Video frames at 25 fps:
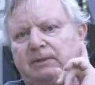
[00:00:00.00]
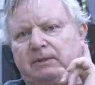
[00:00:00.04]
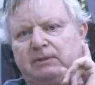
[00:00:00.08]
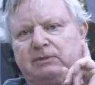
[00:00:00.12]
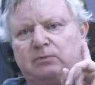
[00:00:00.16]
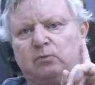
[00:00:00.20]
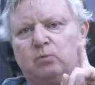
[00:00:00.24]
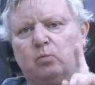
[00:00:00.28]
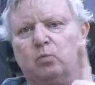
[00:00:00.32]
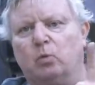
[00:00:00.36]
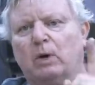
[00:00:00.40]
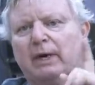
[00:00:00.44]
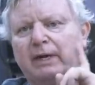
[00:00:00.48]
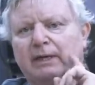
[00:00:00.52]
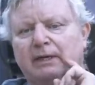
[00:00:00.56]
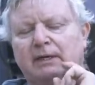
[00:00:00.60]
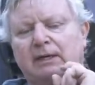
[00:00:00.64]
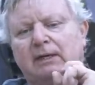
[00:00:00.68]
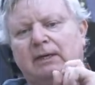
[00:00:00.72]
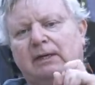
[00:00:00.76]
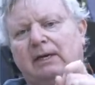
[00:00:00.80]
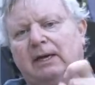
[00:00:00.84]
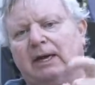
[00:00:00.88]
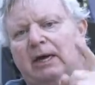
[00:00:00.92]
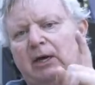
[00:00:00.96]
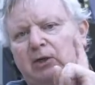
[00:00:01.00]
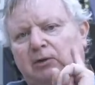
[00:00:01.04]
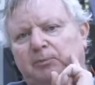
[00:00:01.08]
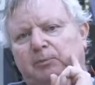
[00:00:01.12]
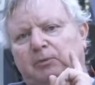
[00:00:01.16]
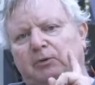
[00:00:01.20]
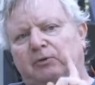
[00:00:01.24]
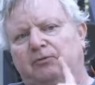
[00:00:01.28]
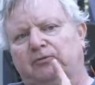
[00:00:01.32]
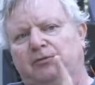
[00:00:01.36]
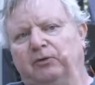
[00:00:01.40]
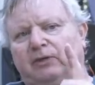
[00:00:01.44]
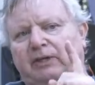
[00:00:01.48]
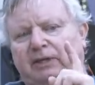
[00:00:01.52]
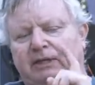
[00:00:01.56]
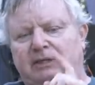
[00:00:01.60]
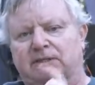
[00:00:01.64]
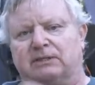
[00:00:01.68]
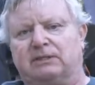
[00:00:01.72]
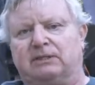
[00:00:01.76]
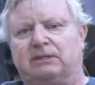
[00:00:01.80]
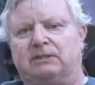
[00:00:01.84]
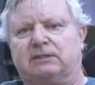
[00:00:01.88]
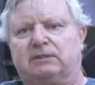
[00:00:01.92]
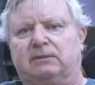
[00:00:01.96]
There's one output for that
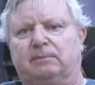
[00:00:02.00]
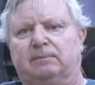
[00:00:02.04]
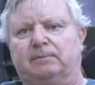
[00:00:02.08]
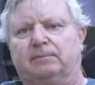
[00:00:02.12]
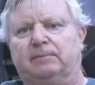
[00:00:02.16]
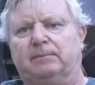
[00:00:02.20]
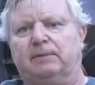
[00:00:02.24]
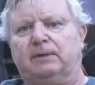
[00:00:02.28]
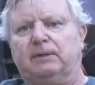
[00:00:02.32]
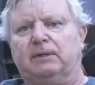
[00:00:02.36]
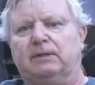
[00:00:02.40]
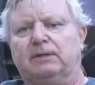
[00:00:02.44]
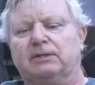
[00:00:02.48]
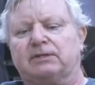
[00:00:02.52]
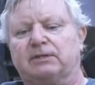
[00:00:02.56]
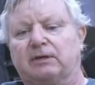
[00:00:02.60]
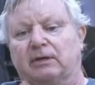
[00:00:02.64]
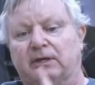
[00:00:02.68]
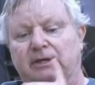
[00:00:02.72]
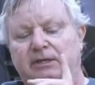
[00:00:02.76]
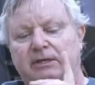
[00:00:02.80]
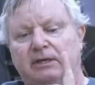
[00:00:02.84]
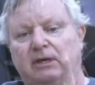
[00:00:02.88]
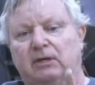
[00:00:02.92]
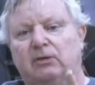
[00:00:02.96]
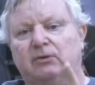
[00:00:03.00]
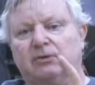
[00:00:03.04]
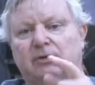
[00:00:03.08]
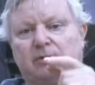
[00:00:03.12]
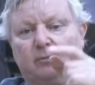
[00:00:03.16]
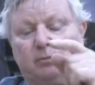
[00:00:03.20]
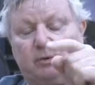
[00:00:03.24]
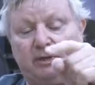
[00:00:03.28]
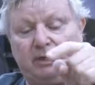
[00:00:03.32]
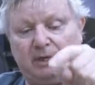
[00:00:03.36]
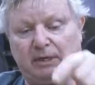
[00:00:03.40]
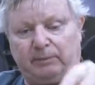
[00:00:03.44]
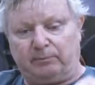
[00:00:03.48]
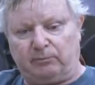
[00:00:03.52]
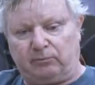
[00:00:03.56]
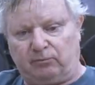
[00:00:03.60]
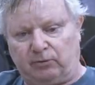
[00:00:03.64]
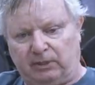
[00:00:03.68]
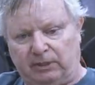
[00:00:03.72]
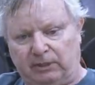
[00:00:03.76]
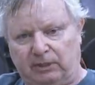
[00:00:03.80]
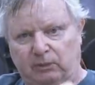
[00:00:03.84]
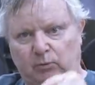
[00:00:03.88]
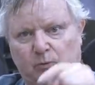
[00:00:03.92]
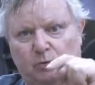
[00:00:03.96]
system. So I know that when I'm
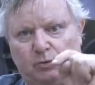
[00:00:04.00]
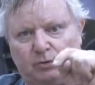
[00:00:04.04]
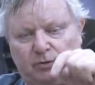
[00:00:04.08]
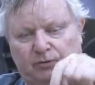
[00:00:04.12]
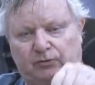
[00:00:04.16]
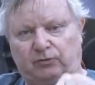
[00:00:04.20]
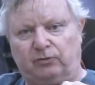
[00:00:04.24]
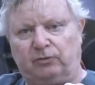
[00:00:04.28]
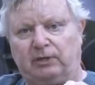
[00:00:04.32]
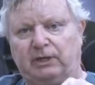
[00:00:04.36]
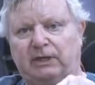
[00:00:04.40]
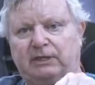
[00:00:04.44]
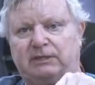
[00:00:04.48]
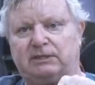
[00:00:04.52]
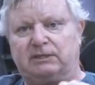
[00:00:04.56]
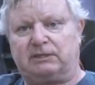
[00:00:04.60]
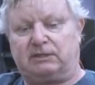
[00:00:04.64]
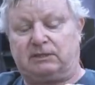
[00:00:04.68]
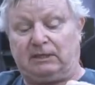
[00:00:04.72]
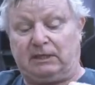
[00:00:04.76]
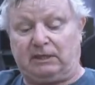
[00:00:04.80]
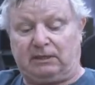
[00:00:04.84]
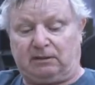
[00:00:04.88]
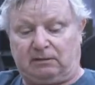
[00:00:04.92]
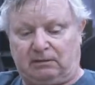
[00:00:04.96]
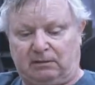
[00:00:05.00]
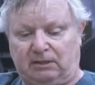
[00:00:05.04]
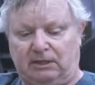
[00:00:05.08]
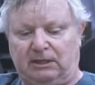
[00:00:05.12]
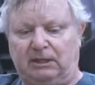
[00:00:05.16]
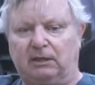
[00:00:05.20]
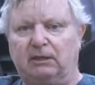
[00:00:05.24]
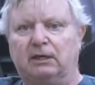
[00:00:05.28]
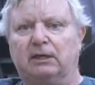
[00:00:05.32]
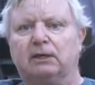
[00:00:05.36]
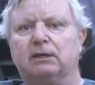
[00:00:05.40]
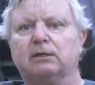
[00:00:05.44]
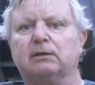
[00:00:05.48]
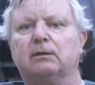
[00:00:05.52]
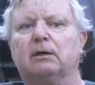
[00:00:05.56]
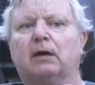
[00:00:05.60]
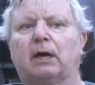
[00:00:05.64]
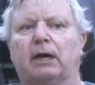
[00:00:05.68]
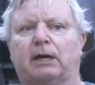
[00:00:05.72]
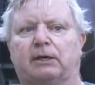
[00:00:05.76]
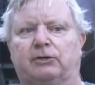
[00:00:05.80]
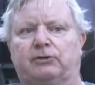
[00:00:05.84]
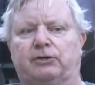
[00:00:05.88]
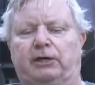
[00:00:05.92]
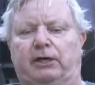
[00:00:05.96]
running water through that thing,
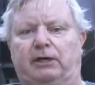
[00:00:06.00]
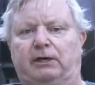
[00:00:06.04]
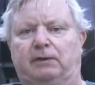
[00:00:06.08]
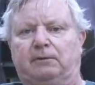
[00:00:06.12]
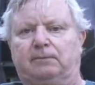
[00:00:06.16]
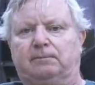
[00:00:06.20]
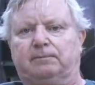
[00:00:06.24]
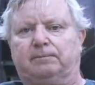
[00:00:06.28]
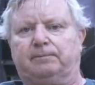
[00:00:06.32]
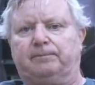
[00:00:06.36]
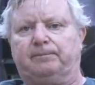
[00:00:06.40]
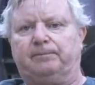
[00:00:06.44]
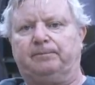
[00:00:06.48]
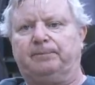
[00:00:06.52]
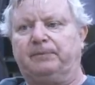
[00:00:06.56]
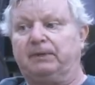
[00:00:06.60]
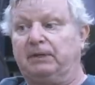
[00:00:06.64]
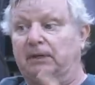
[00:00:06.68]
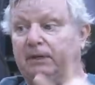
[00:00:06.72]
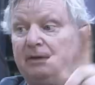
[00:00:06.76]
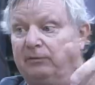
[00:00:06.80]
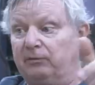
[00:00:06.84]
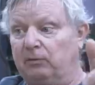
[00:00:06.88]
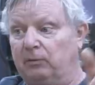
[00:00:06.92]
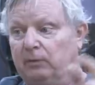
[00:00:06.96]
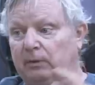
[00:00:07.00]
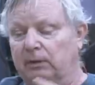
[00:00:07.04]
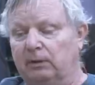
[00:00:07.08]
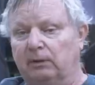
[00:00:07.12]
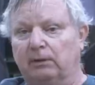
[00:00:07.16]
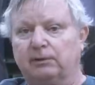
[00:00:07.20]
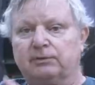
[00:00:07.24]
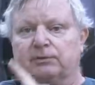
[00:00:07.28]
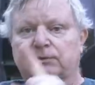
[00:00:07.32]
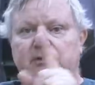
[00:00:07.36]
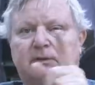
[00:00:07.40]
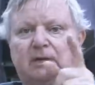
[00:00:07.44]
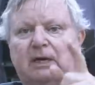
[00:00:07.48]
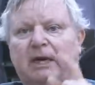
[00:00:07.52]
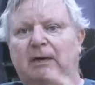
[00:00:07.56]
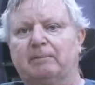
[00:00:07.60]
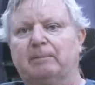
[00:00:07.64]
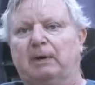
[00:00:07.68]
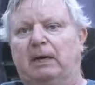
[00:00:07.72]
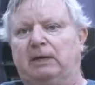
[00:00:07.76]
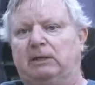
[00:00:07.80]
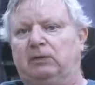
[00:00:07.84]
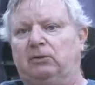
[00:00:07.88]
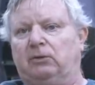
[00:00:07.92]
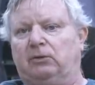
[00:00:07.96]
I can drink it. Everywhere else, I
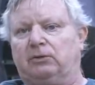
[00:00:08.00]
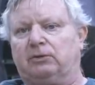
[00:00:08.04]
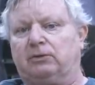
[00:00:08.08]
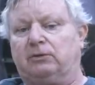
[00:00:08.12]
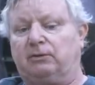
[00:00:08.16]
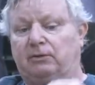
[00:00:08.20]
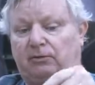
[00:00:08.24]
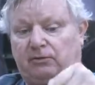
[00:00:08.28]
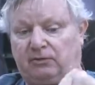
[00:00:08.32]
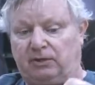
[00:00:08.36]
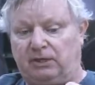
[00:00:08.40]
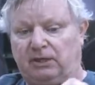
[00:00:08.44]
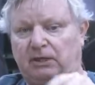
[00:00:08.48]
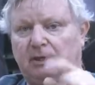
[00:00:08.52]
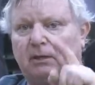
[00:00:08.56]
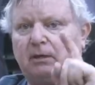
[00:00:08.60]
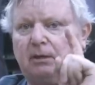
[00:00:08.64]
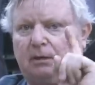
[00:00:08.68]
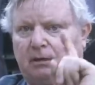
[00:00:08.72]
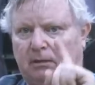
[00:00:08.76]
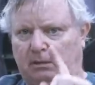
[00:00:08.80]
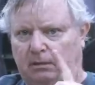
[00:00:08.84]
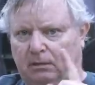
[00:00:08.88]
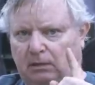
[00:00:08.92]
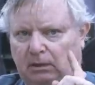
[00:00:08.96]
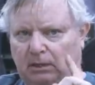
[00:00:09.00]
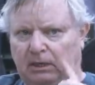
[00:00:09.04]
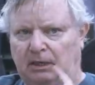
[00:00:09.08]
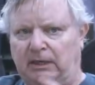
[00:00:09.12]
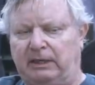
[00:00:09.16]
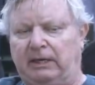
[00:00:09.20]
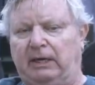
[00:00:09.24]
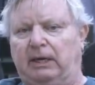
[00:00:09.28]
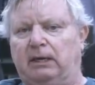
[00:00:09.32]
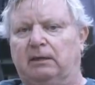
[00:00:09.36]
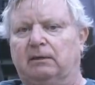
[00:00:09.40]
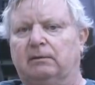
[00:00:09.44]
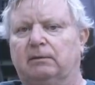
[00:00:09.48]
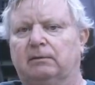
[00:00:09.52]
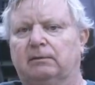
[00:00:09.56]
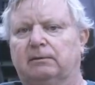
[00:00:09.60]
might not. There, I can.